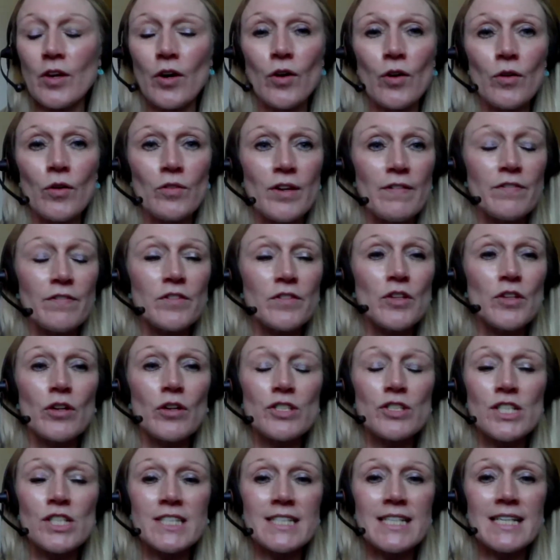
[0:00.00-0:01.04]
Or if
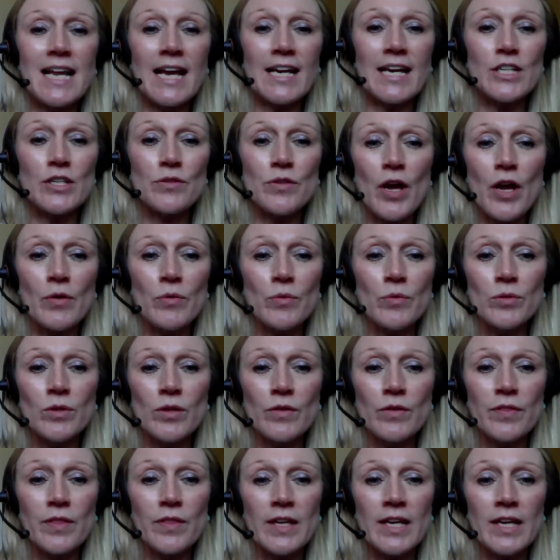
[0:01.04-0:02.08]
not, just to let you know, all
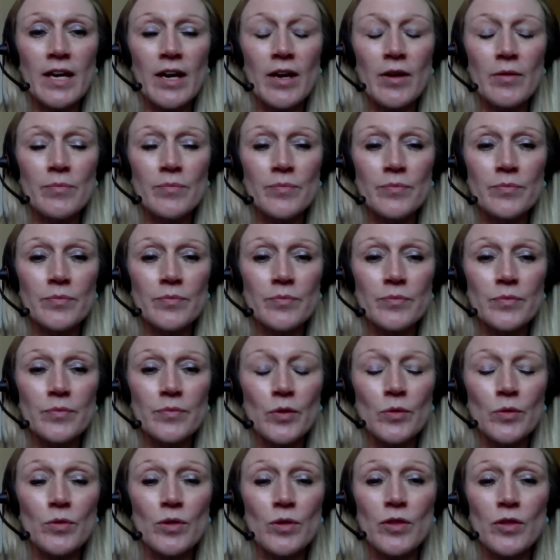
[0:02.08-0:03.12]

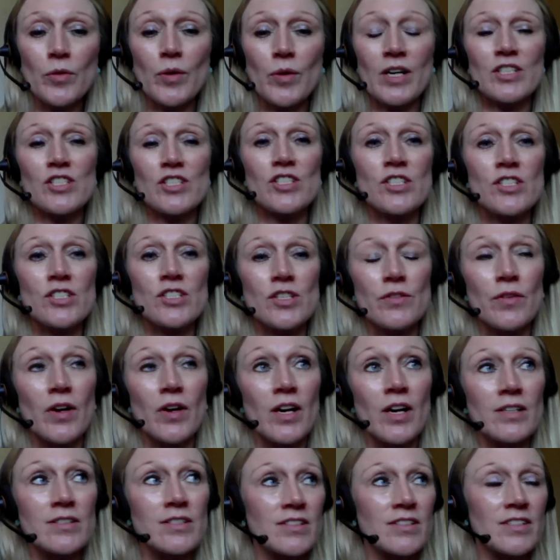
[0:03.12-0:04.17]
of the questions you've
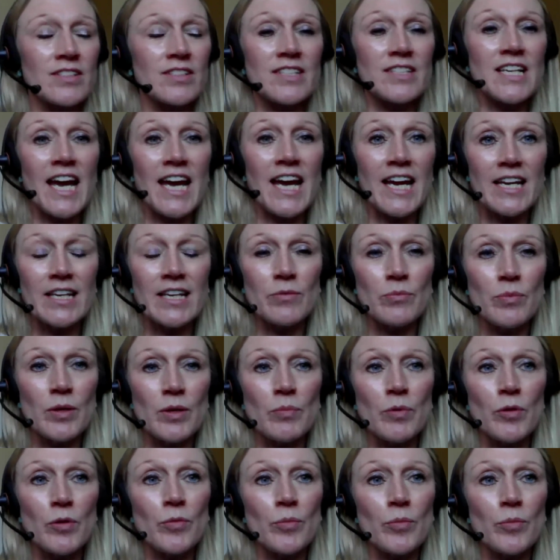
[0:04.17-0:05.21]
asked today, we
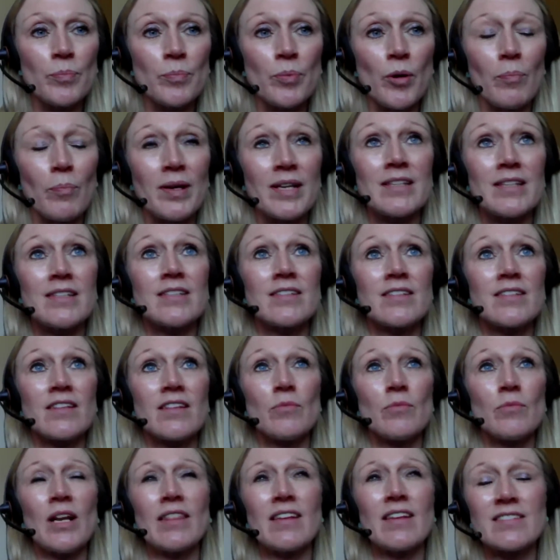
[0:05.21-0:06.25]
will pop into
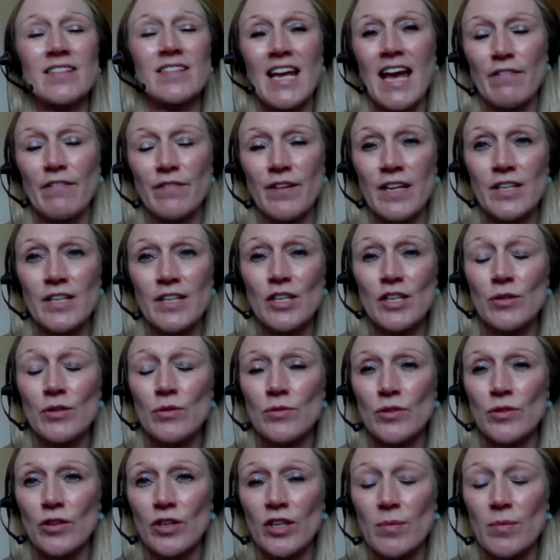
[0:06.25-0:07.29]
there's an
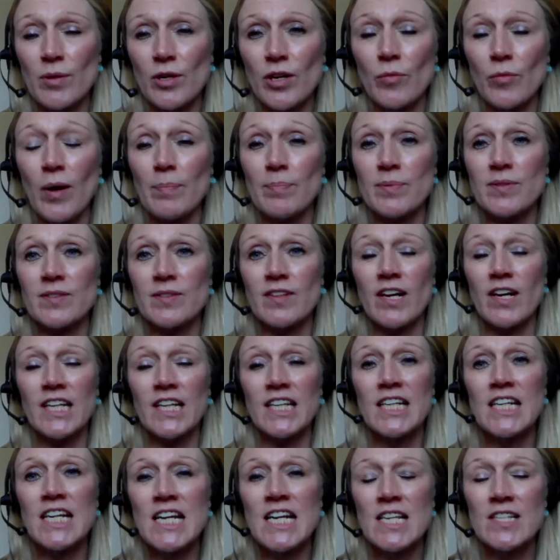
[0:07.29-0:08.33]
FAQ document on our website.